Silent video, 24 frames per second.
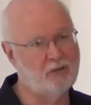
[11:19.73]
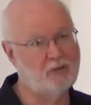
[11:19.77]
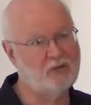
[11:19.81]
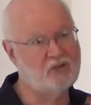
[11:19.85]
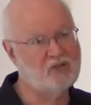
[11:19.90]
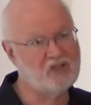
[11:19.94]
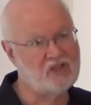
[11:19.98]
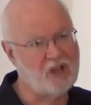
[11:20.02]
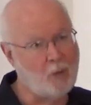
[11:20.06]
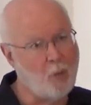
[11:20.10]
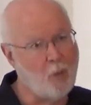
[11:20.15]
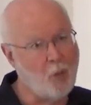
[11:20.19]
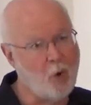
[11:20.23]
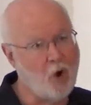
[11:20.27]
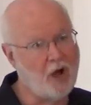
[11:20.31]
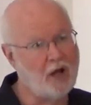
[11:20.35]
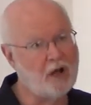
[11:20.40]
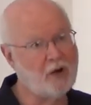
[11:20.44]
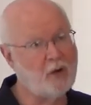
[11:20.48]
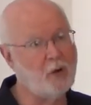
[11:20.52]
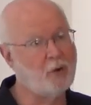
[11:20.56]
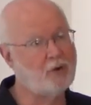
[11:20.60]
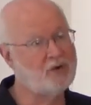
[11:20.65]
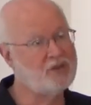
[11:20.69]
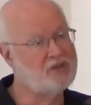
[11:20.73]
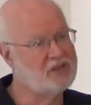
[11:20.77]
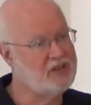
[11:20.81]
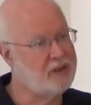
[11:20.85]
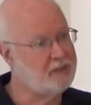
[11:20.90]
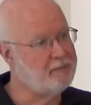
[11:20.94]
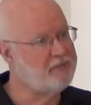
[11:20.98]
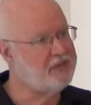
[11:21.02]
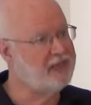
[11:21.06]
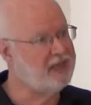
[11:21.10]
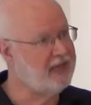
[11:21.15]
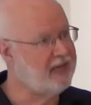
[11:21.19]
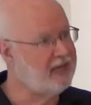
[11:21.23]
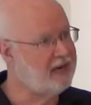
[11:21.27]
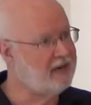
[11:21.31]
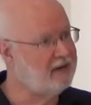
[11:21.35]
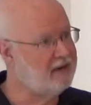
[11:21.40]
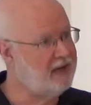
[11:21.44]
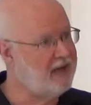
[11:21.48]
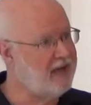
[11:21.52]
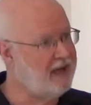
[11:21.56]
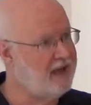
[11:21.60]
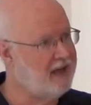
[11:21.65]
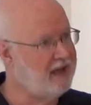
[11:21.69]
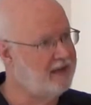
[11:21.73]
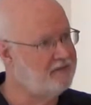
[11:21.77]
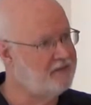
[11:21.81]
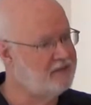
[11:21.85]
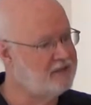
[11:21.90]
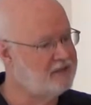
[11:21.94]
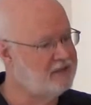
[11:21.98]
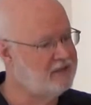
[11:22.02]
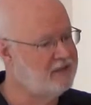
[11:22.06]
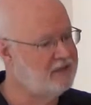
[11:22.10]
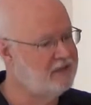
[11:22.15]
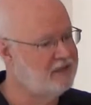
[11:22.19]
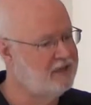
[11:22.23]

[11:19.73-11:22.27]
to someone or something in our lives.